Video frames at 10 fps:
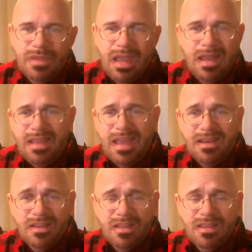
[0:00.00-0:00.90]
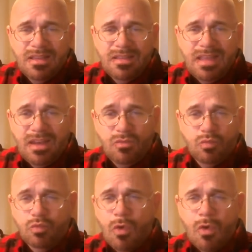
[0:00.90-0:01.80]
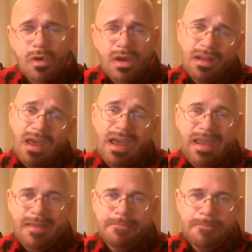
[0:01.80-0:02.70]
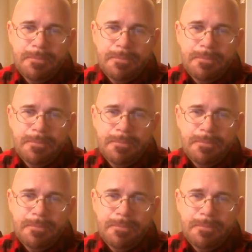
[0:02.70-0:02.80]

and that roaring lion